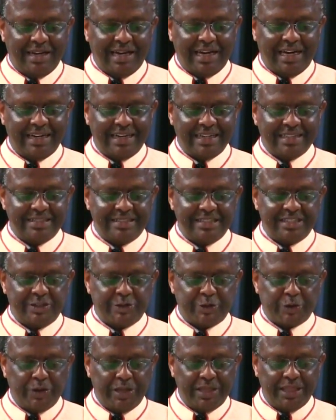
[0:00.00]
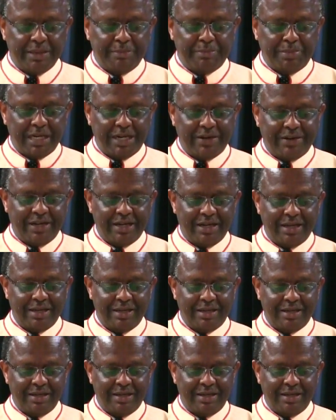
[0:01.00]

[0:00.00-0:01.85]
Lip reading: and has destroyed the barrier,